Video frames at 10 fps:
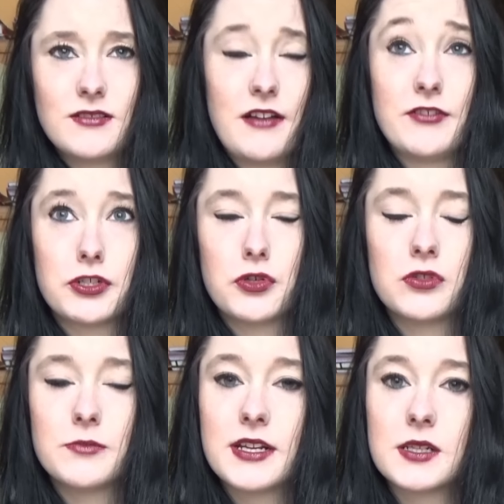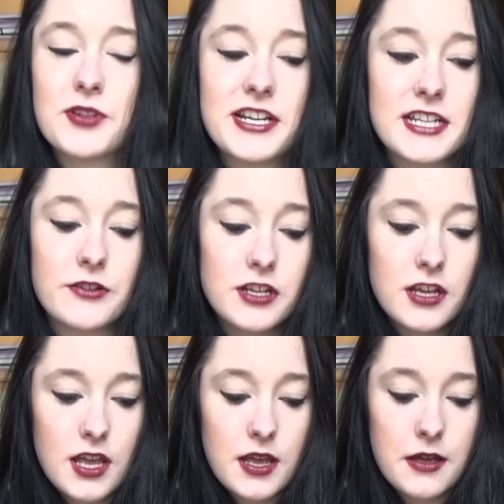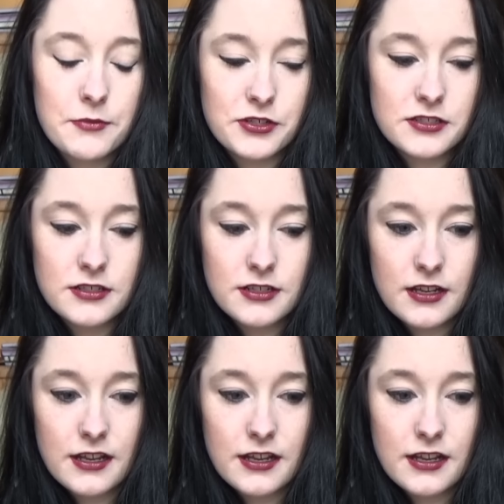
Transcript: having a total mental breakdown. But